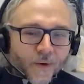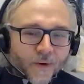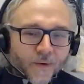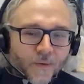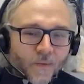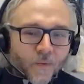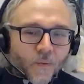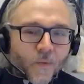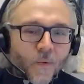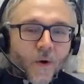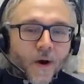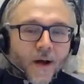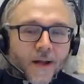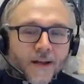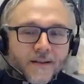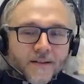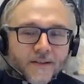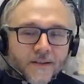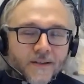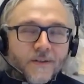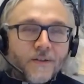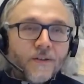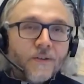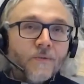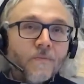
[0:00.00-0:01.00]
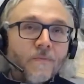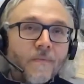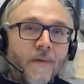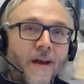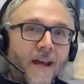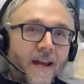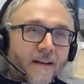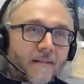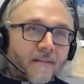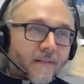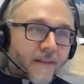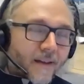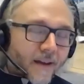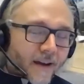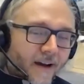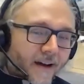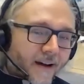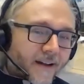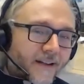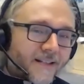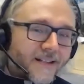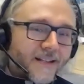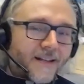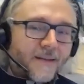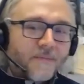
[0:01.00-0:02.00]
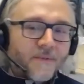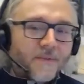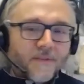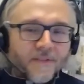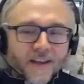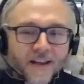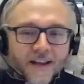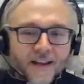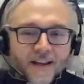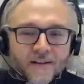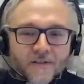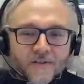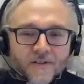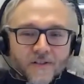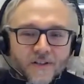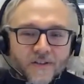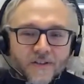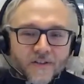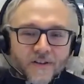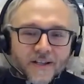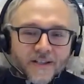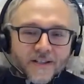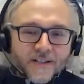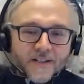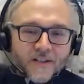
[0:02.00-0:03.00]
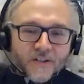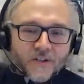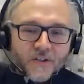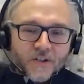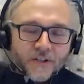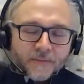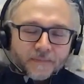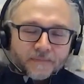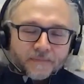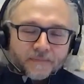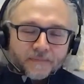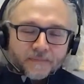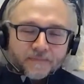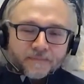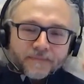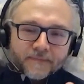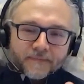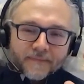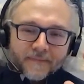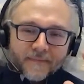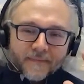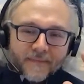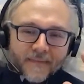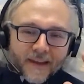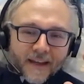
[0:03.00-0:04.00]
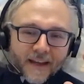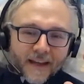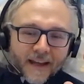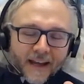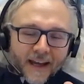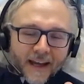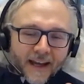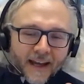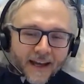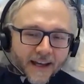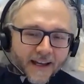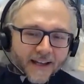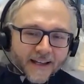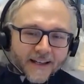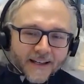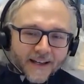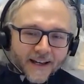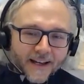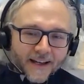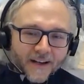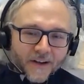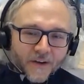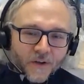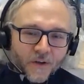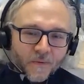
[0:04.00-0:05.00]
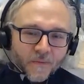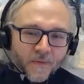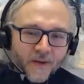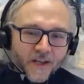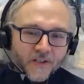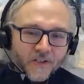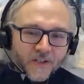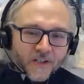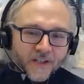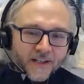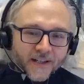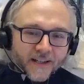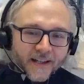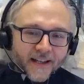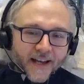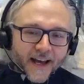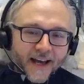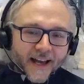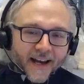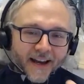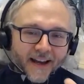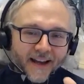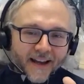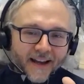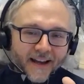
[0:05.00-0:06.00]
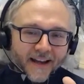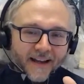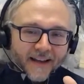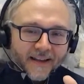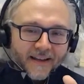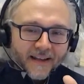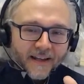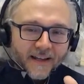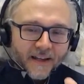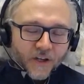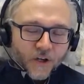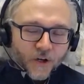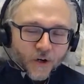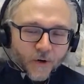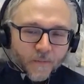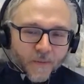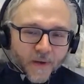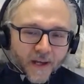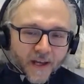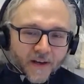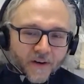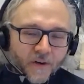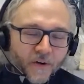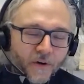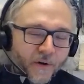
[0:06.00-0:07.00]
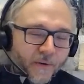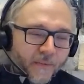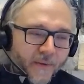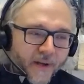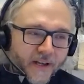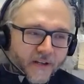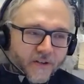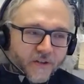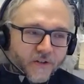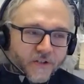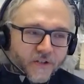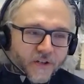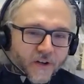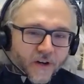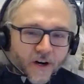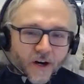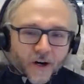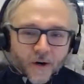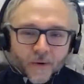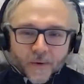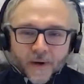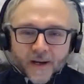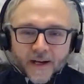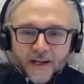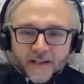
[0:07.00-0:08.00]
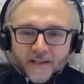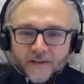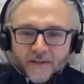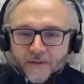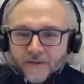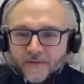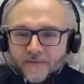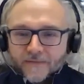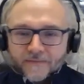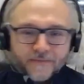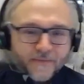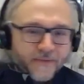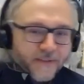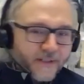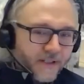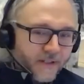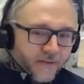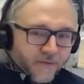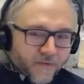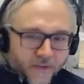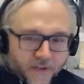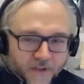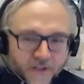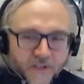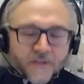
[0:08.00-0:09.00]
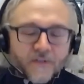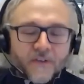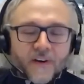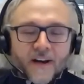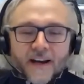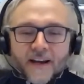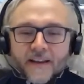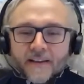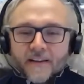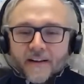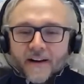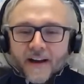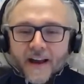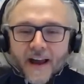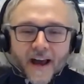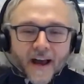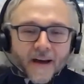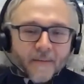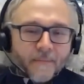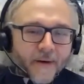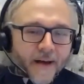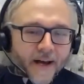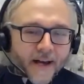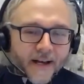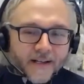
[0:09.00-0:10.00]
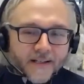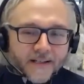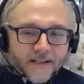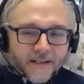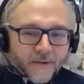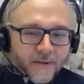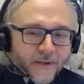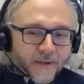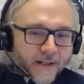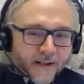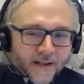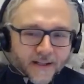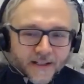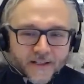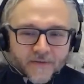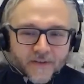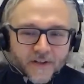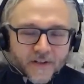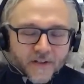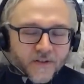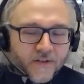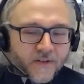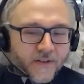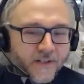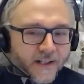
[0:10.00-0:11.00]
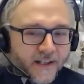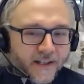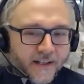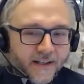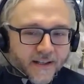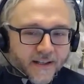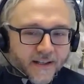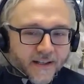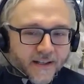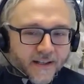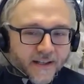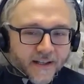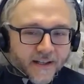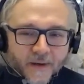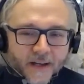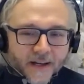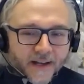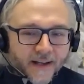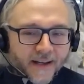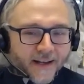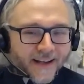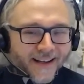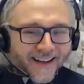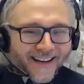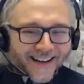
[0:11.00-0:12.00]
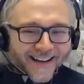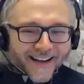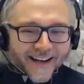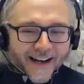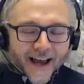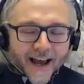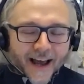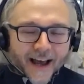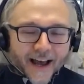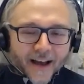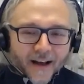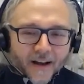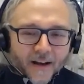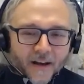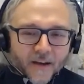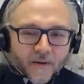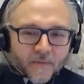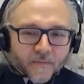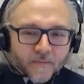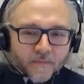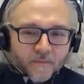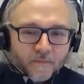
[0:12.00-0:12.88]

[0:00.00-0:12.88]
what do you make of the concept of the energy transition? And I know you mentioned that the European oil majors are already sort of diversifying their capex, doing lots of interesting things, but kind of how do you